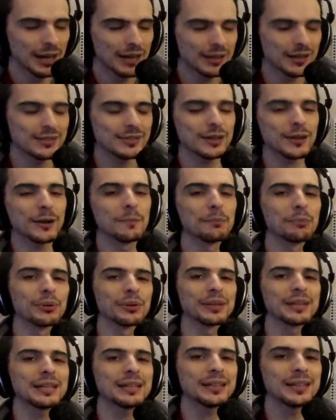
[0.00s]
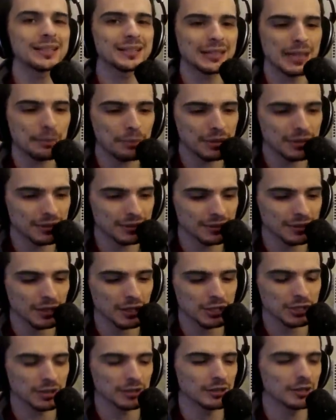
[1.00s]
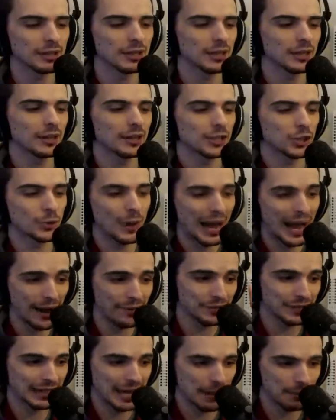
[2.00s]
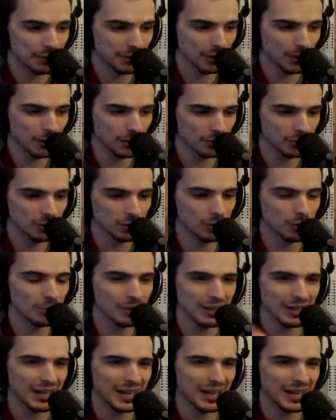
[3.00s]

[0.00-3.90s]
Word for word: That's a completely separate discussion you have to camp a Tunnel 2.